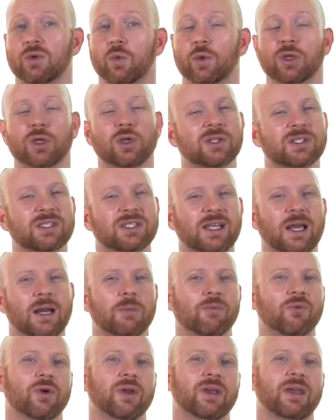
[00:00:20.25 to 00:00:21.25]
where you can sign
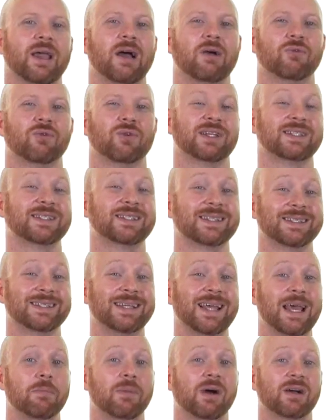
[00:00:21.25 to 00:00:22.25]
up for an account for less than
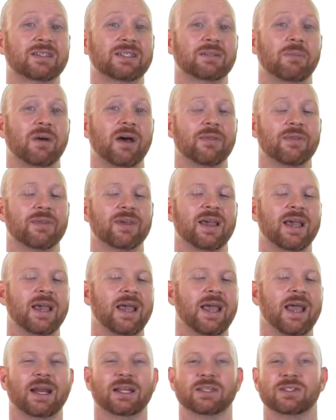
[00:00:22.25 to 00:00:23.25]
10 bucks a month,
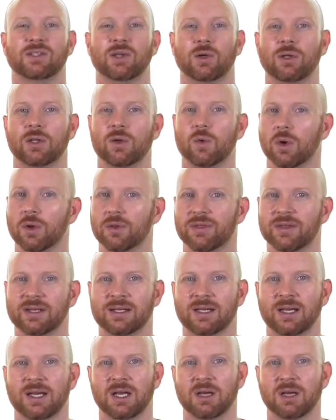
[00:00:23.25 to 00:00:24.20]
and it's totally worth it.